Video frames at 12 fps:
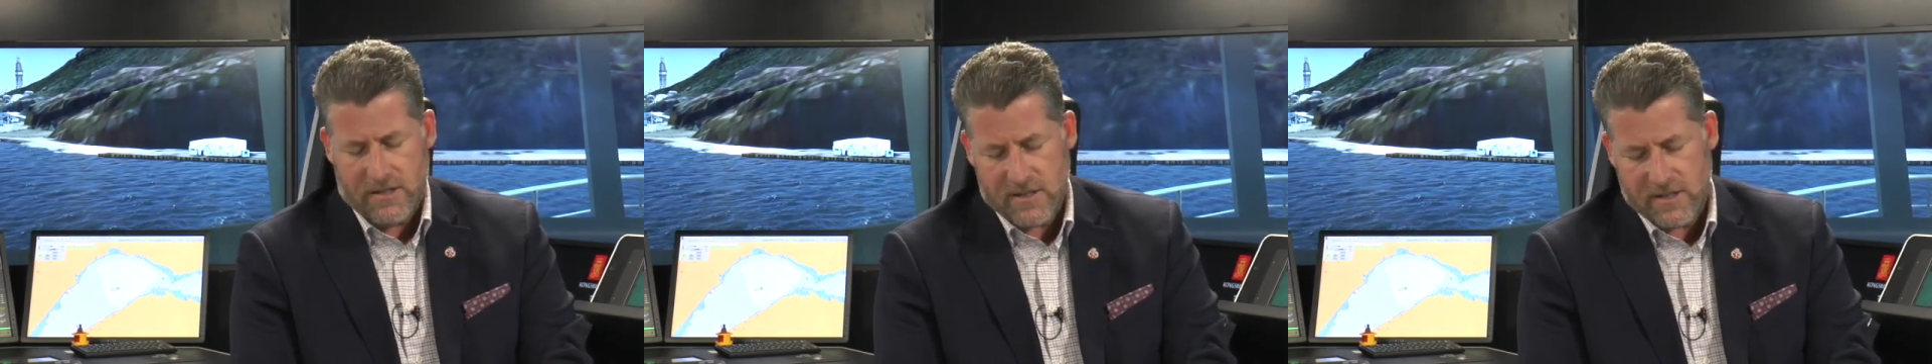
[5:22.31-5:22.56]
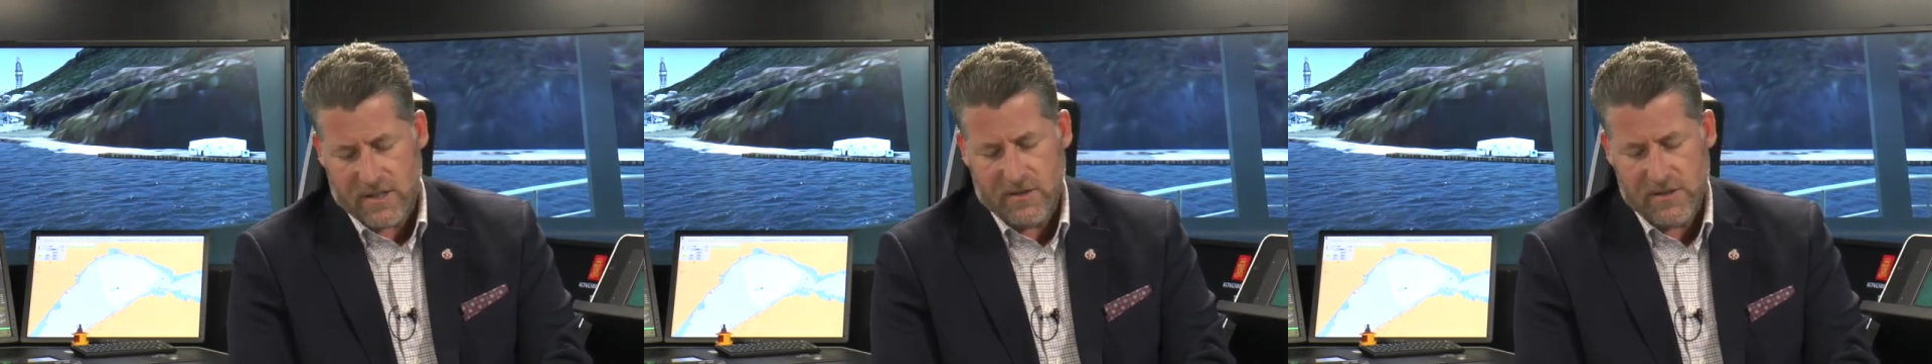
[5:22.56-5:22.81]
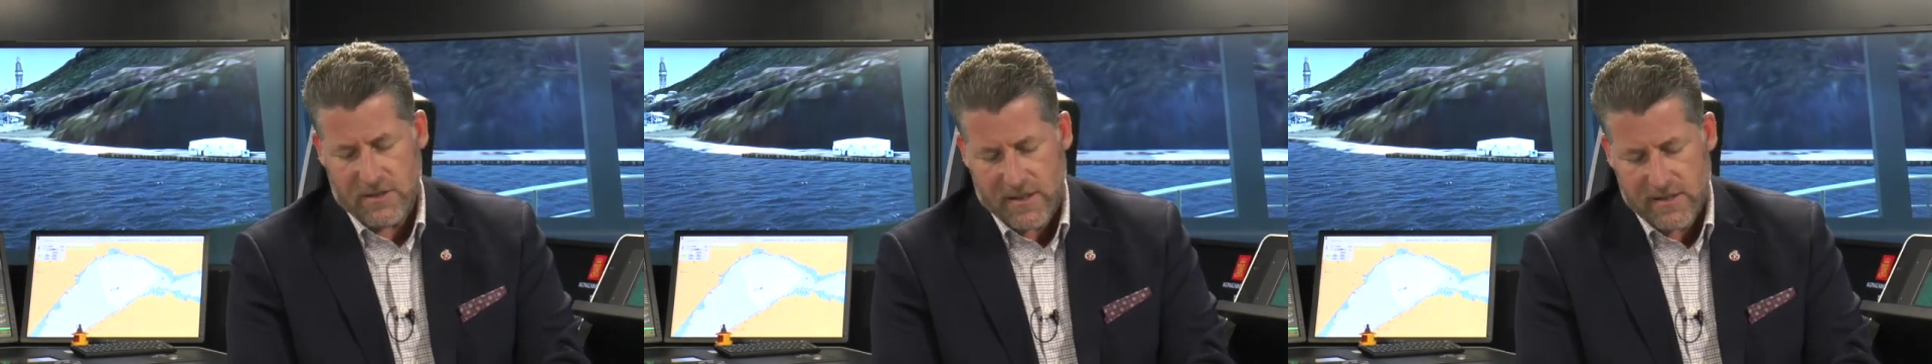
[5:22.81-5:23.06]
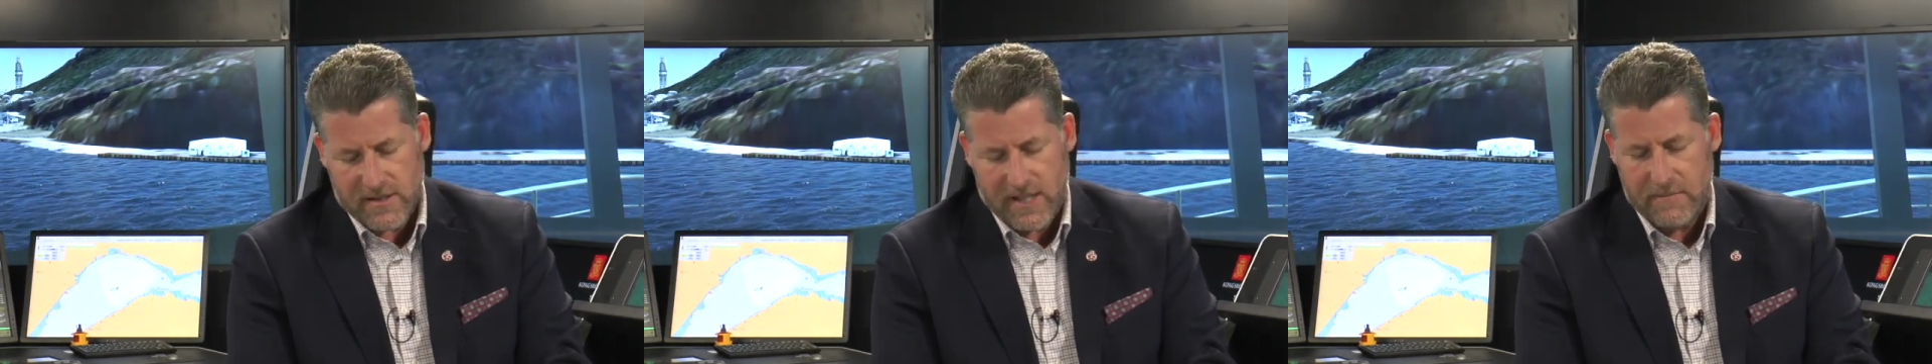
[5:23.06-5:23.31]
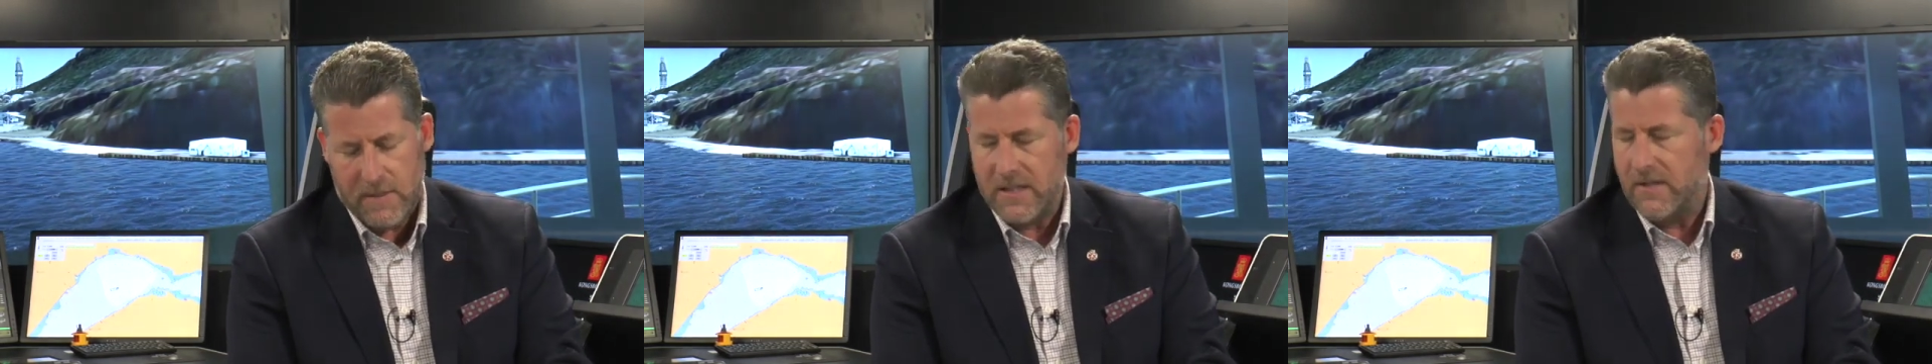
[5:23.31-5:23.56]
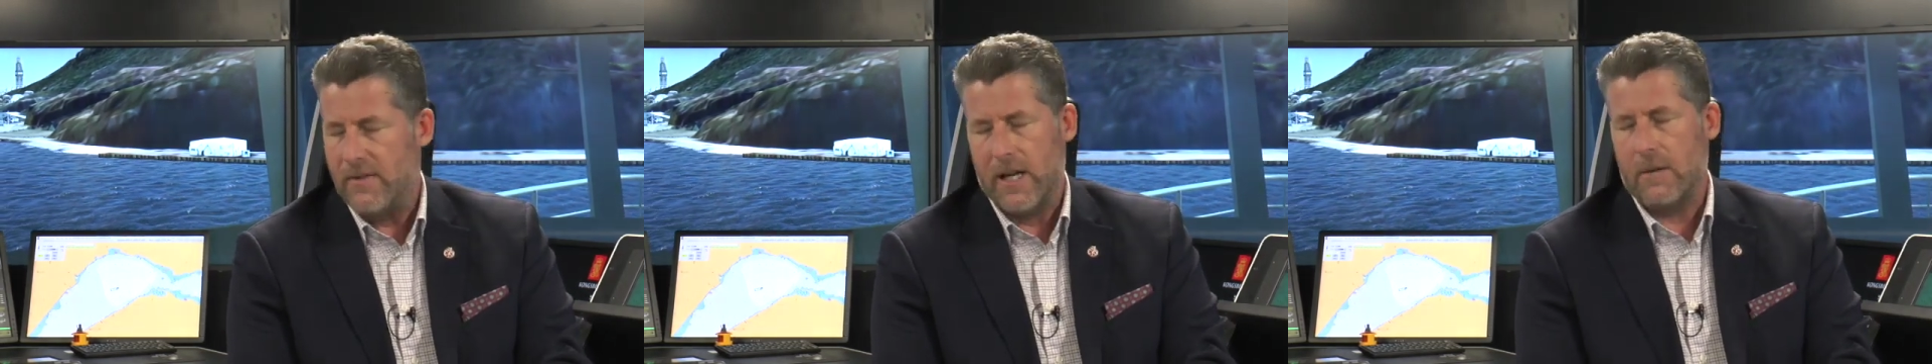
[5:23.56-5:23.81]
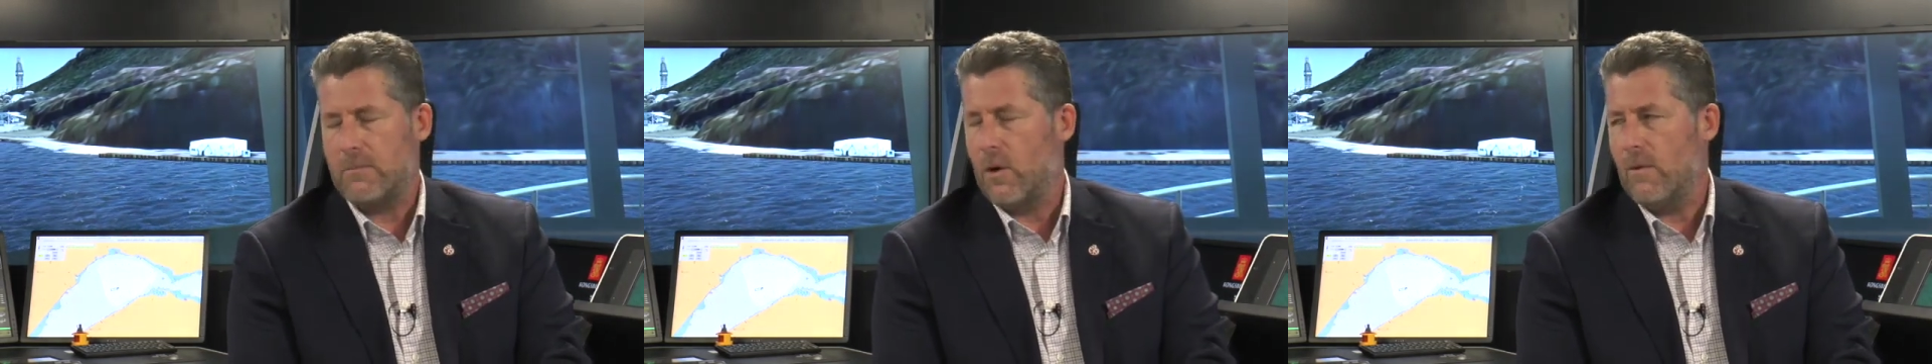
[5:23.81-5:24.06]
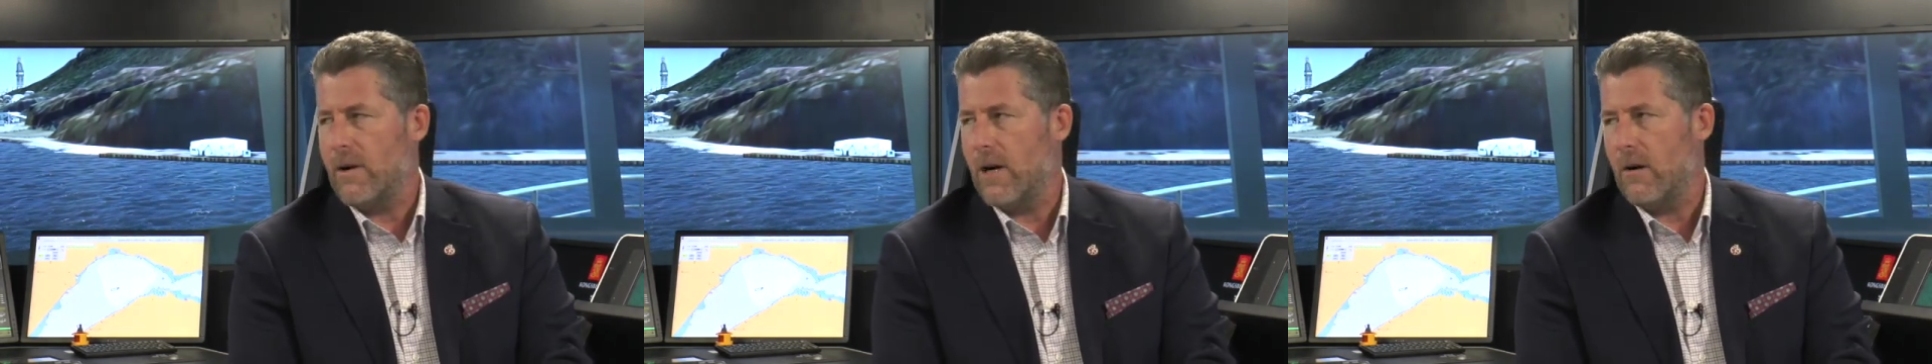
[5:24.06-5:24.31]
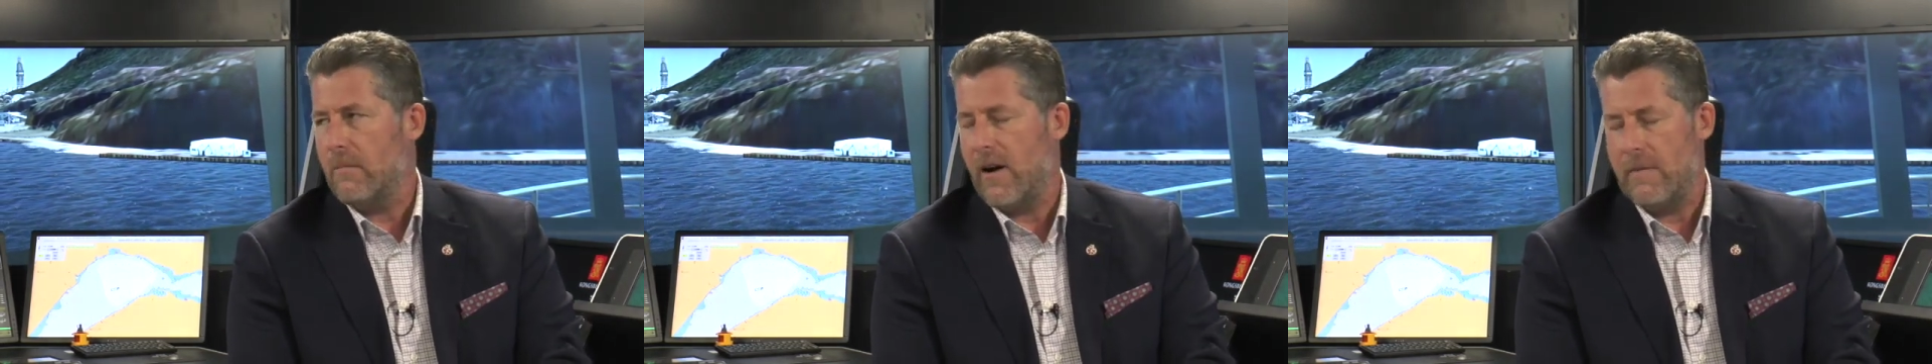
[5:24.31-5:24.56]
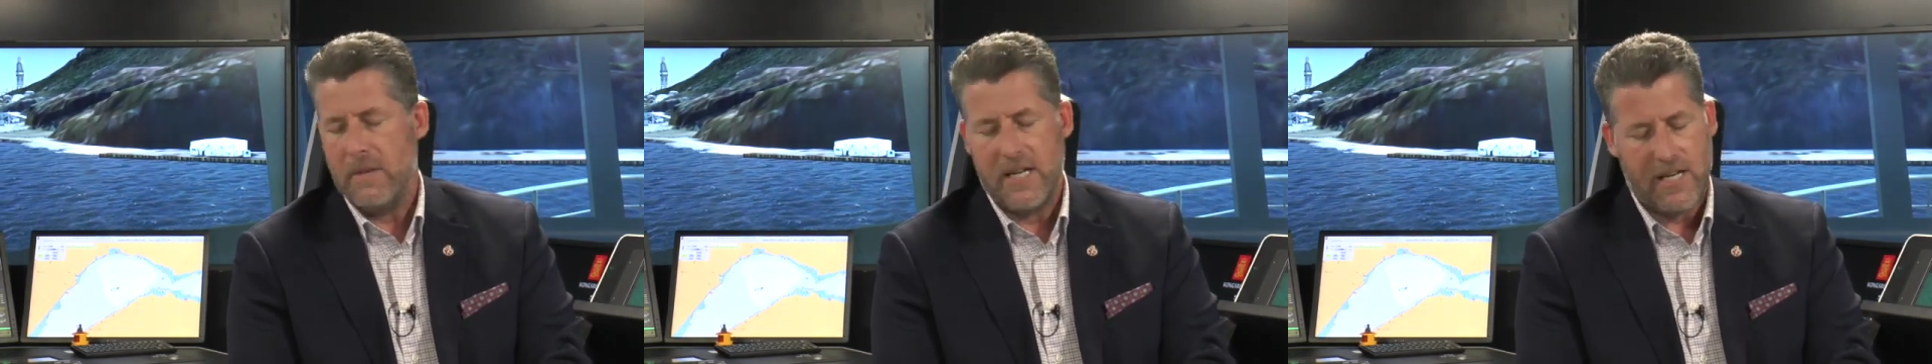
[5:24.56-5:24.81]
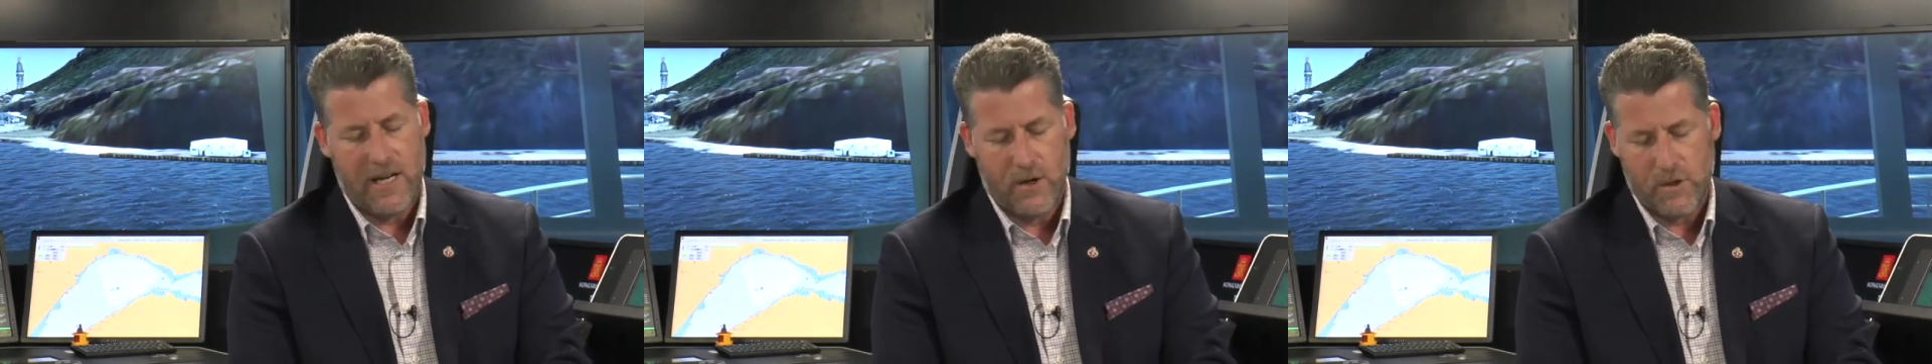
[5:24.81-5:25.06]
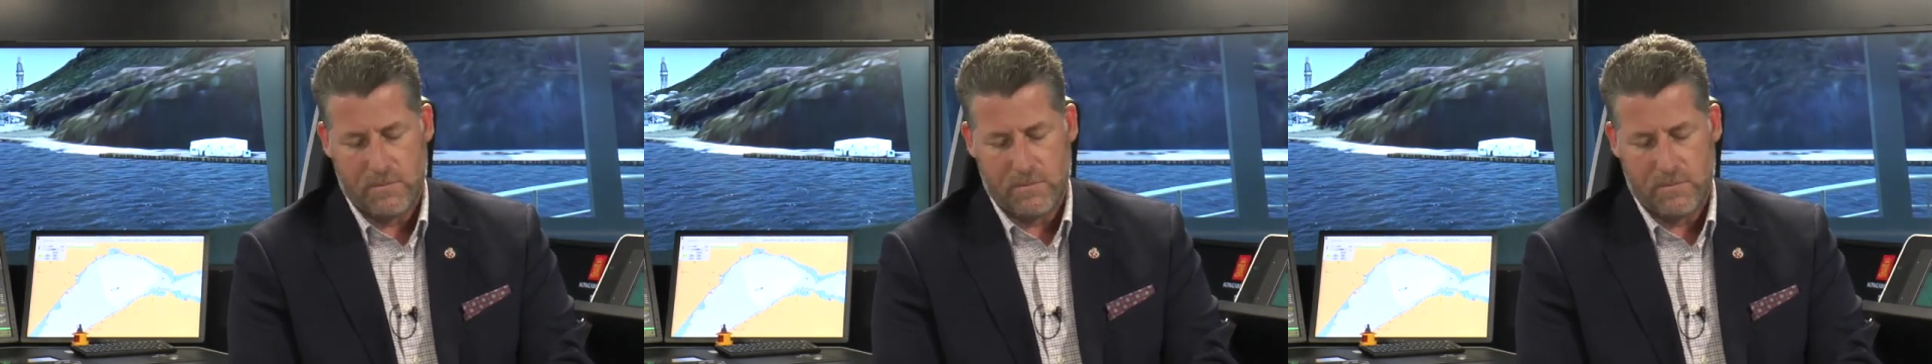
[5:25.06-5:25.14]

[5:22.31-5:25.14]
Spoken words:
the skill sets that have been developed over here by many years,